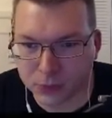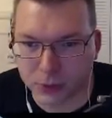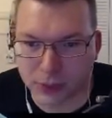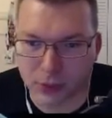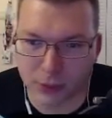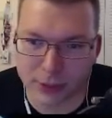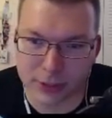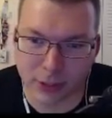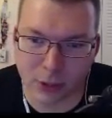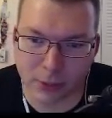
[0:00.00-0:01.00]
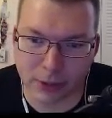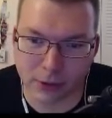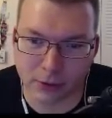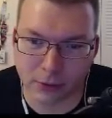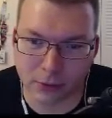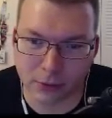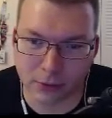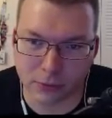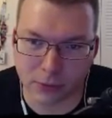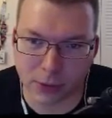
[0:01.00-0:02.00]
Still got a little ways to go, but I don't
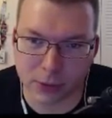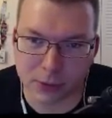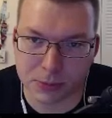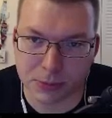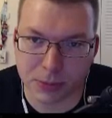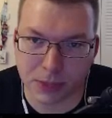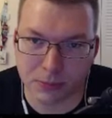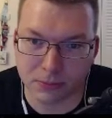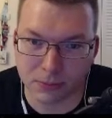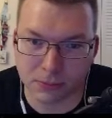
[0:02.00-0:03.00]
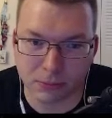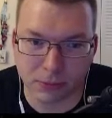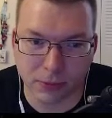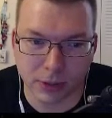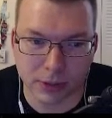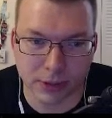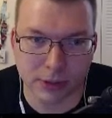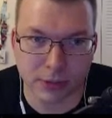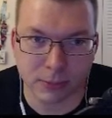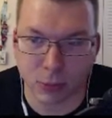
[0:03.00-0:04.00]
really want to speed up time because this
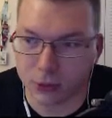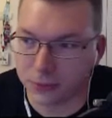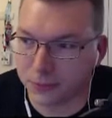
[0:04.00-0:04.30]
is important.